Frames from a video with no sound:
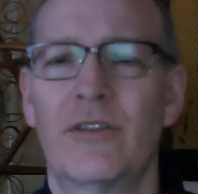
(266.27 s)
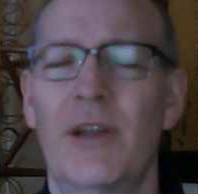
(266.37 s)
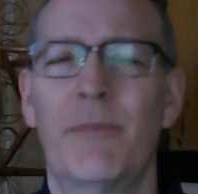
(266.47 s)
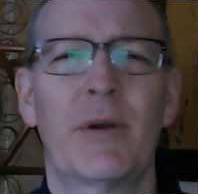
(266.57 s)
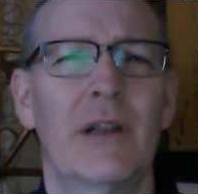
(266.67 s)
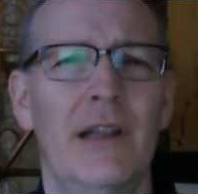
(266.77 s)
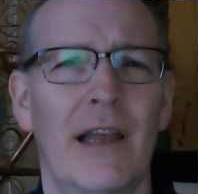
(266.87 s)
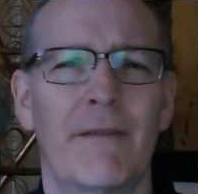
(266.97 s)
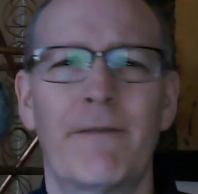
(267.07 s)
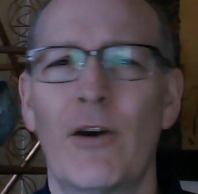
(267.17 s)
typically
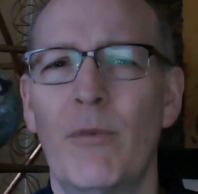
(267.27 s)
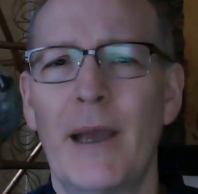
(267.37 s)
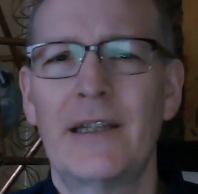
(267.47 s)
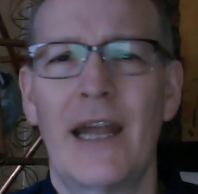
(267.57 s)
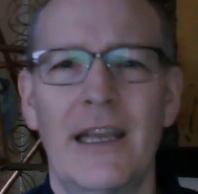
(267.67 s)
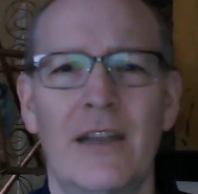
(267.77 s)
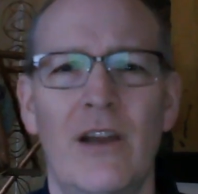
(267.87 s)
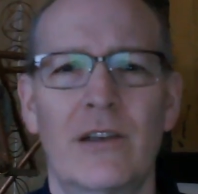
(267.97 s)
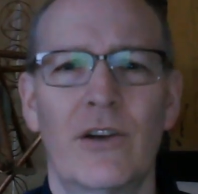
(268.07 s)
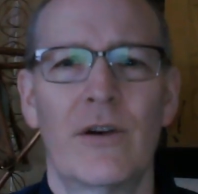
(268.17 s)
like a ferromagnetic
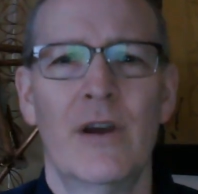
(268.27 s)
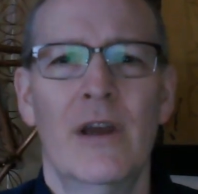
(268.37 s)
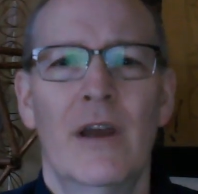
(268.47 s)
conductor,